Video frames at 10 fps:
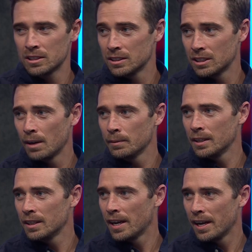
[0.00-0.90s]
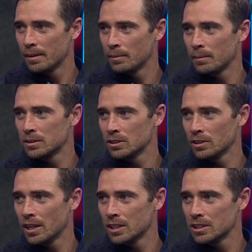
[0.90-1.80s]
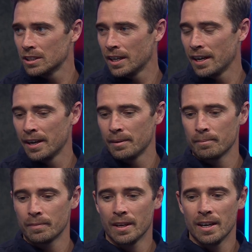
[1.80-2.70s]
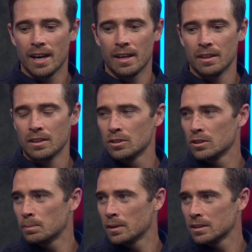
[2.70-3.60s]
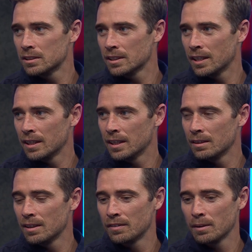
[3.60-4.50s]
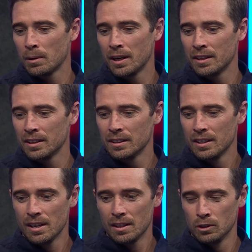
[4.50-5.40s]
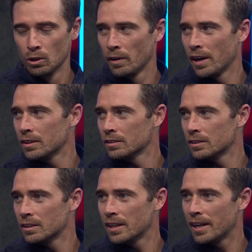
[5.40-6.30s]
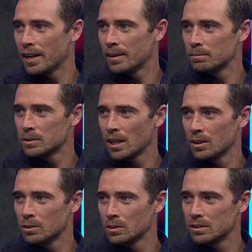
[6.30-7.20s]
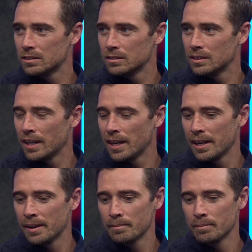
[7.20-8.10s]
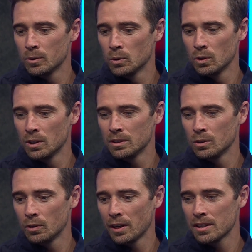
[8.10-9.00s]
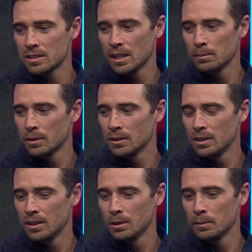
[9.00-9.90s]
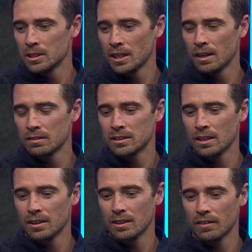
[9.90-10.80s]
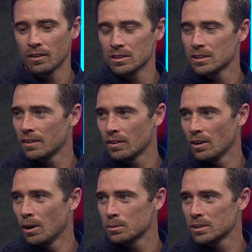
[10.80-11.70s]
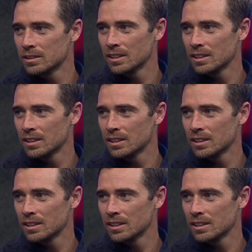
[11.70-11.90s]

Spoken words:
Shami, Mohammad Siraj, and then the two spinners. And then if they play the all-rounder in Shardul or another seamer in Umesh Yadav. So they've got options.